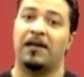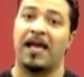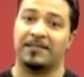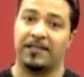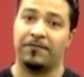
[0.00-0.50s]

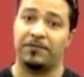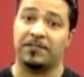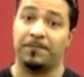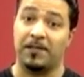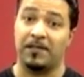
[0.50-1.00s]
has to give you
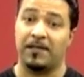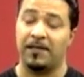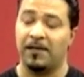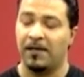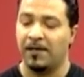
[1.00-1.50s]
stability.
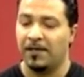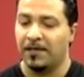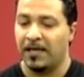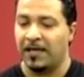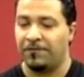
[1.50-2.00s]

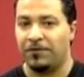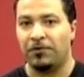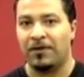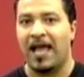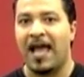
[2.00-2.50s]
And if you
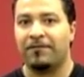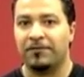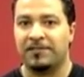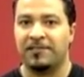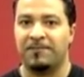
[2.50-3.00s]
don't have
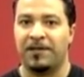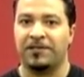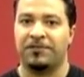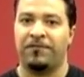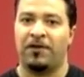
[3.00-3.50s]
those things
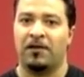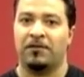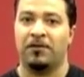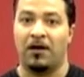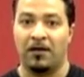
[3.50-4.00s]
because
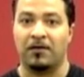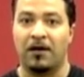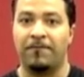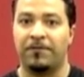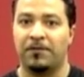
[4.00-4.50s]
you're
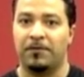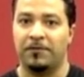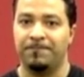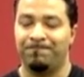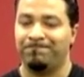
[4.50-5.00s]

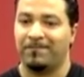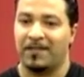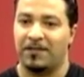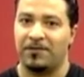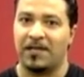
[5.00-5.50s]
uncomfortable,
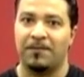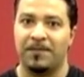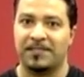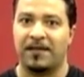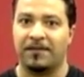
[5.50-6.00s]
then you kind of
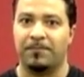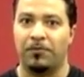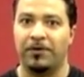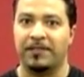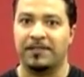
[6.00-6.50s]
miss out on the
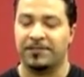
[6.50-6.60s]
point.